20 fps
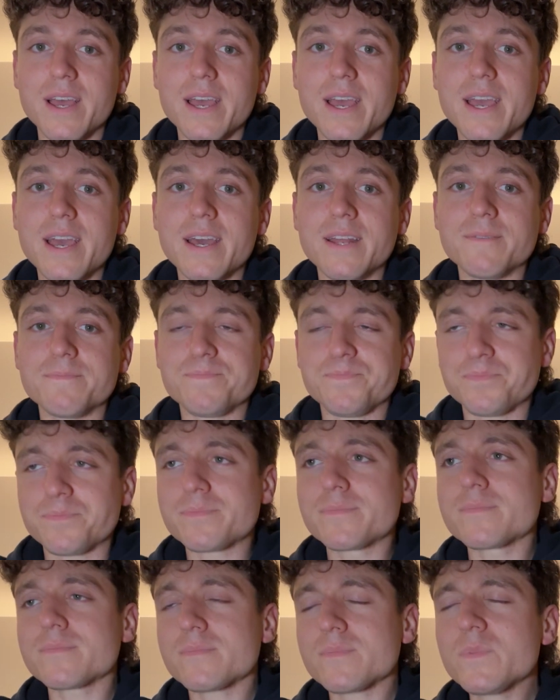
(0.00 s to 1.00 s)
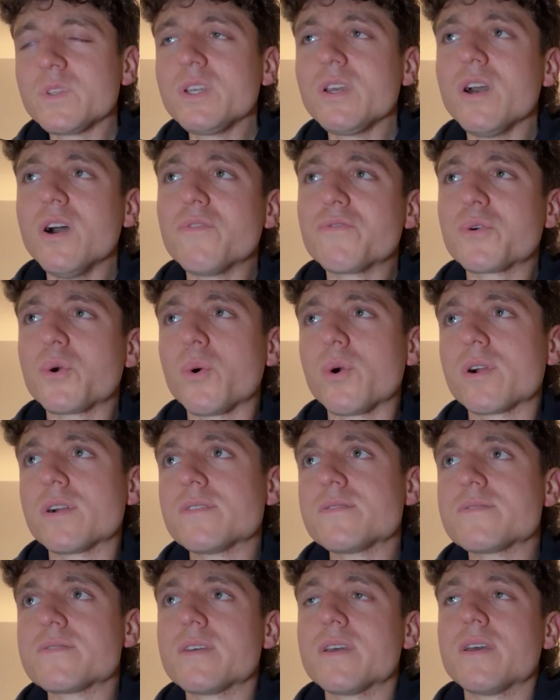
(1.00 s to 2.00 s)
And of
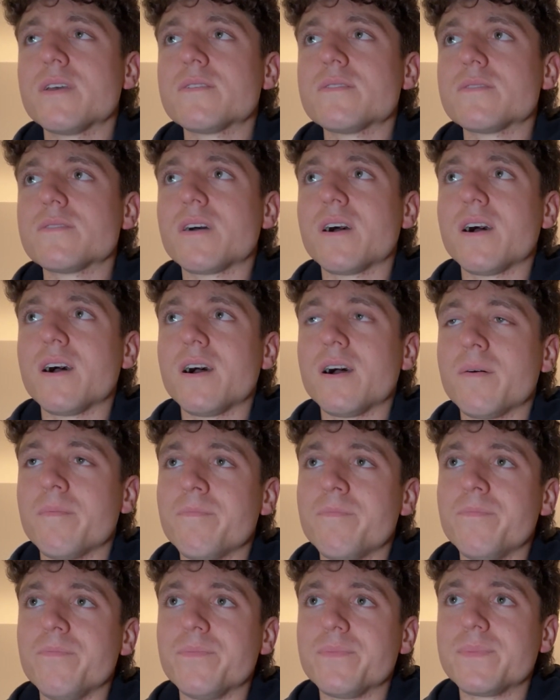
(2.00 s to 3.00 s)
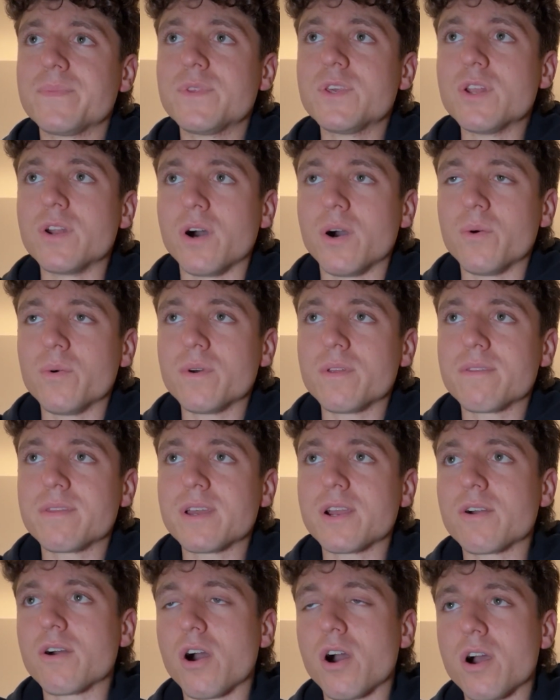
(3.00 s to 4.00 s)
course,
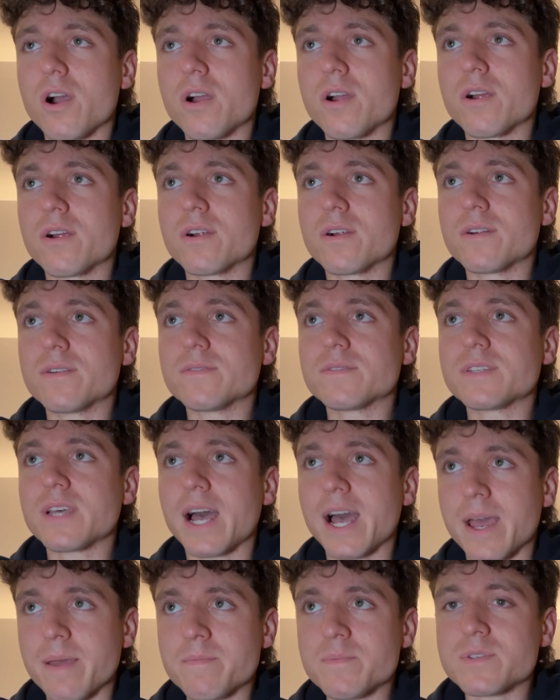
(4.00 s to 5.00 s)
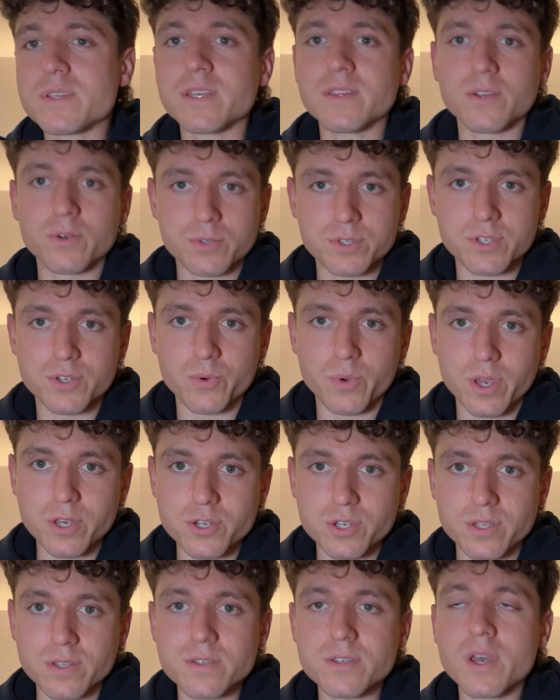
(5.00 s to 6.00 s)
there are times in those
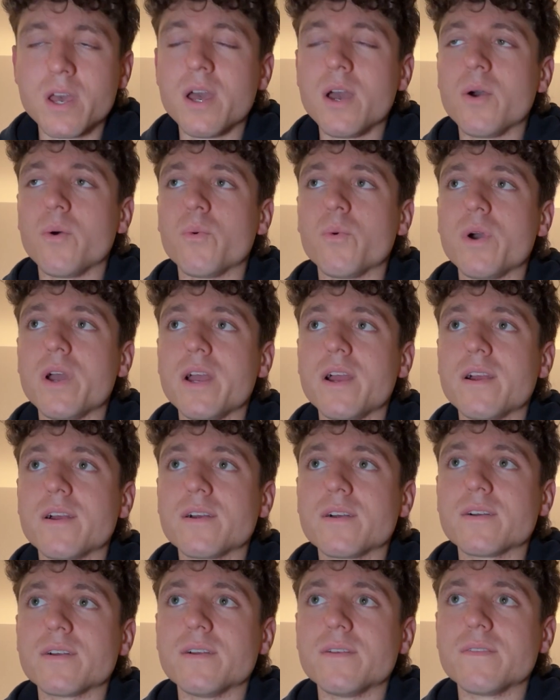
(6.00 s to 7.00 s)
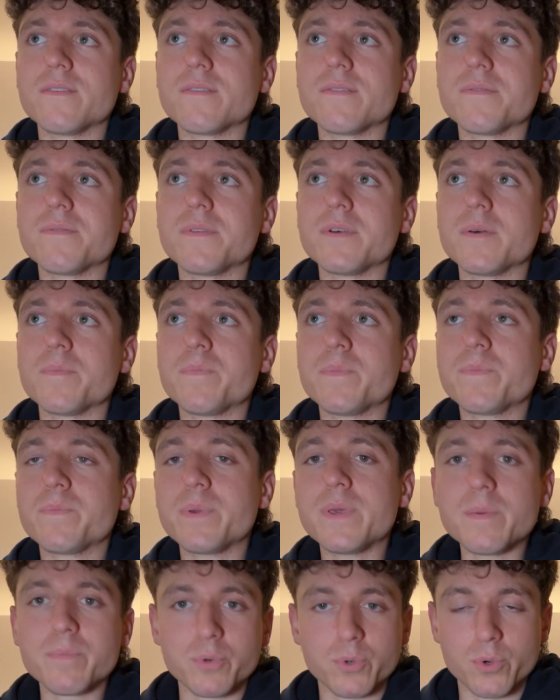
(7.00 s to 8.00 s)
situations where the
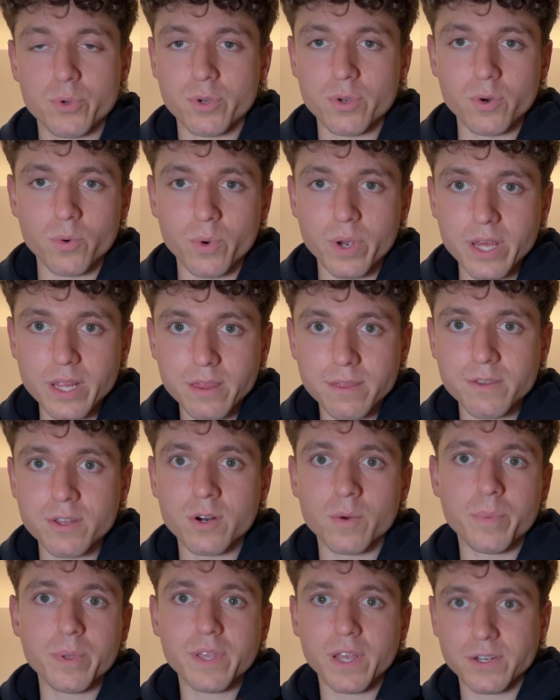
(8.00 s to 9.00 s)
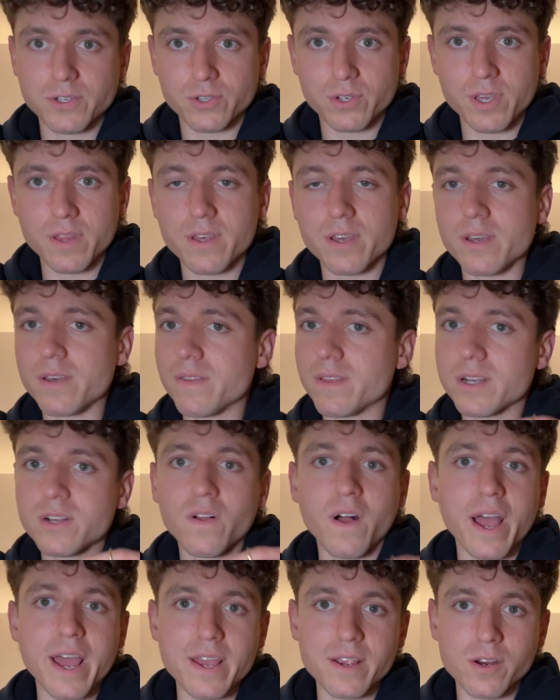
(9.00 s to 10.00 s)
people who you're with, potentially the
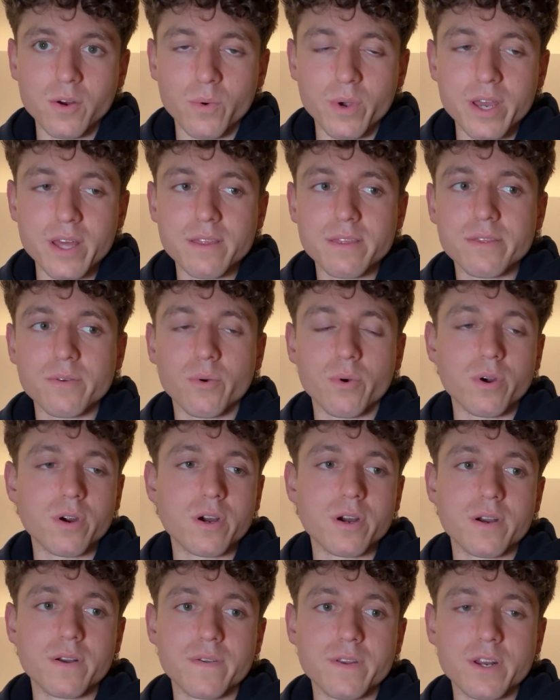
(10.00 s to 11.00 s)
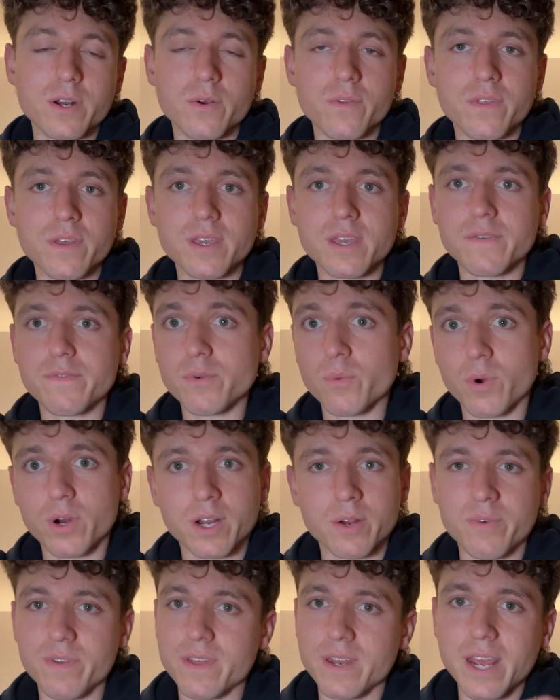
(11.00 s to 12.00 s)
client you're with, or, if you're
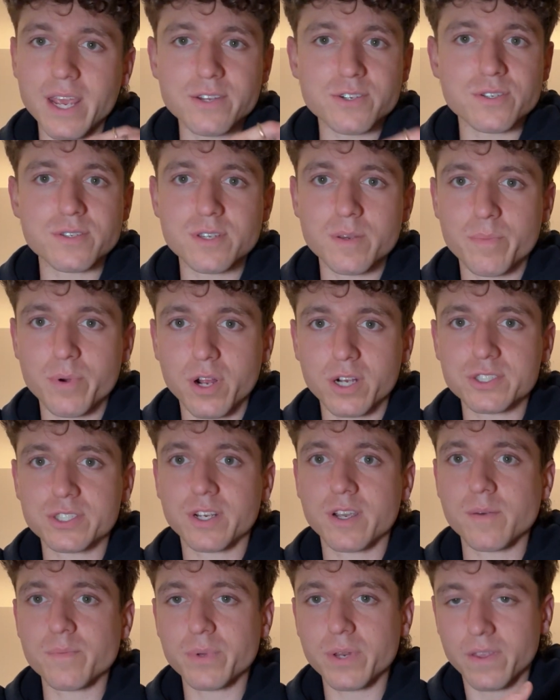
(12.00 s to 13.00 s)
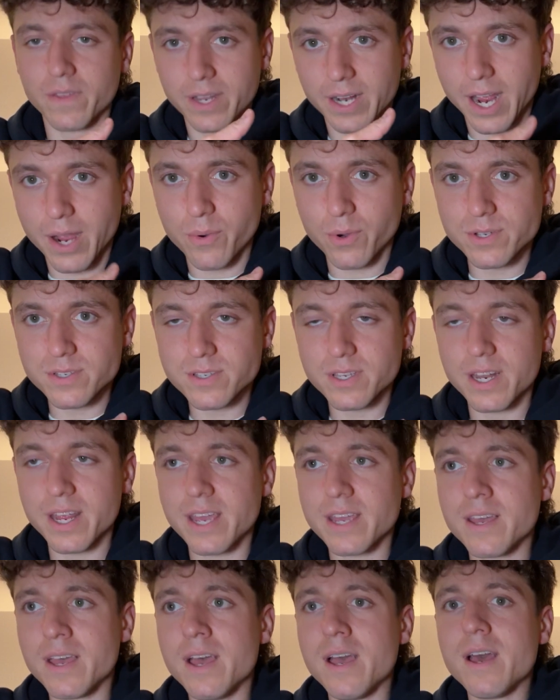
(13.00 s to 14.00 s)
working with an agency, production company like I was
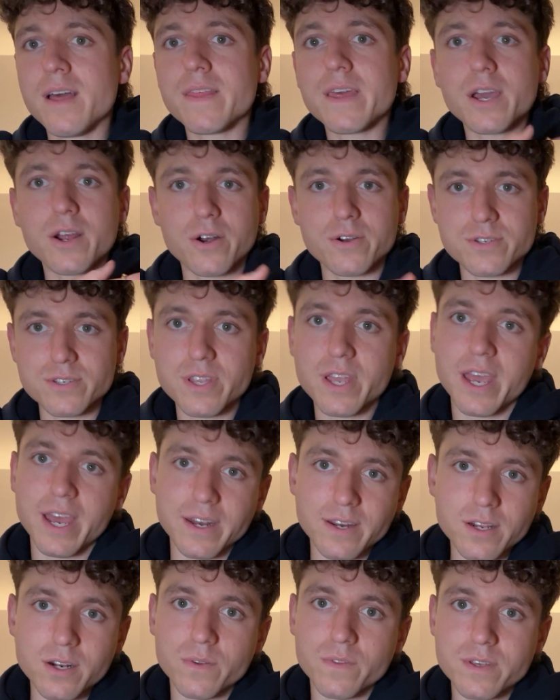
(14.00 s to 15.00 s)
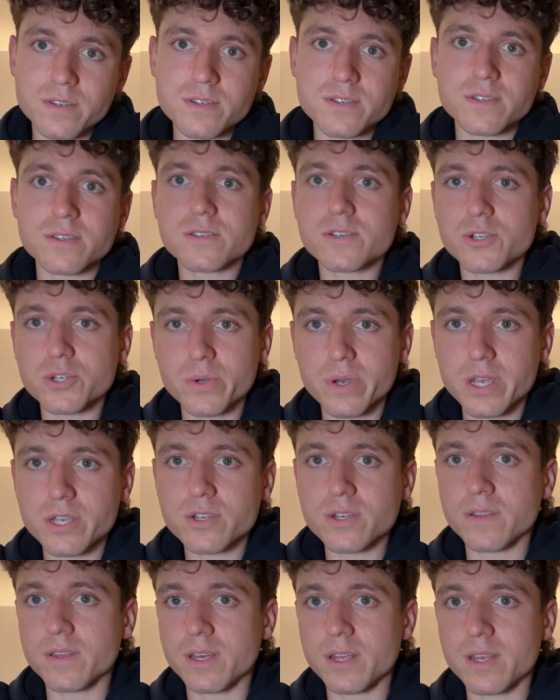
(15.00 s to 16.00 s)
today, they understand, this is a
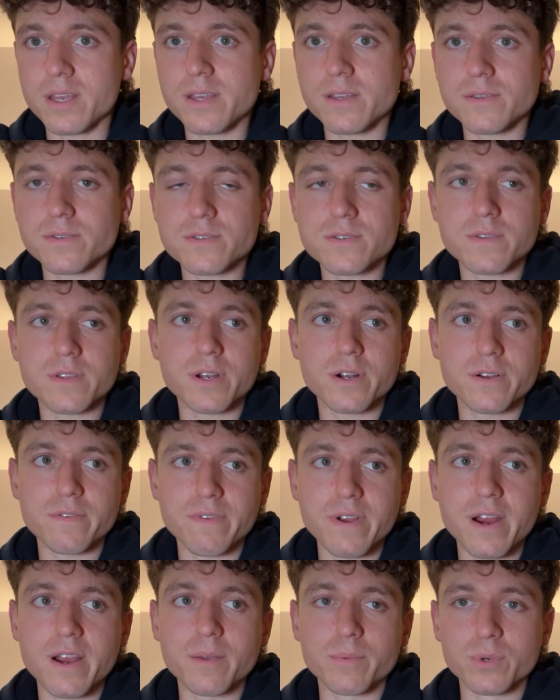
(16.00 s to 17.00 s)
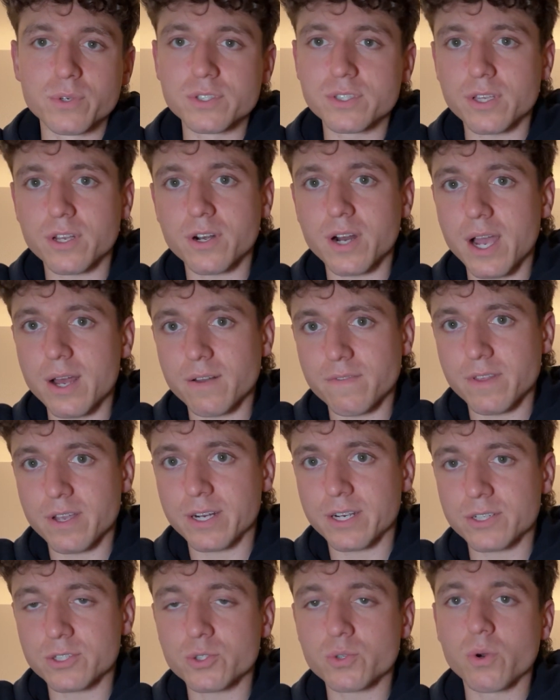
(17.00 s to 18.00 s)
situation there are variables that are out of their
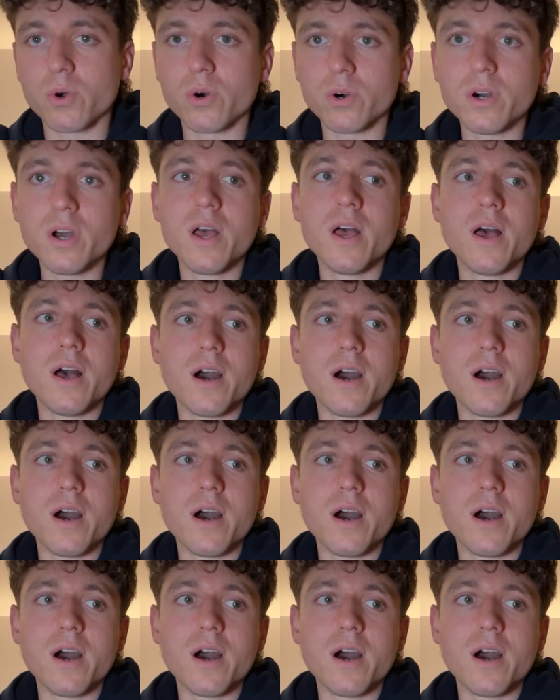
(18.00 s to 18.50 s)
control.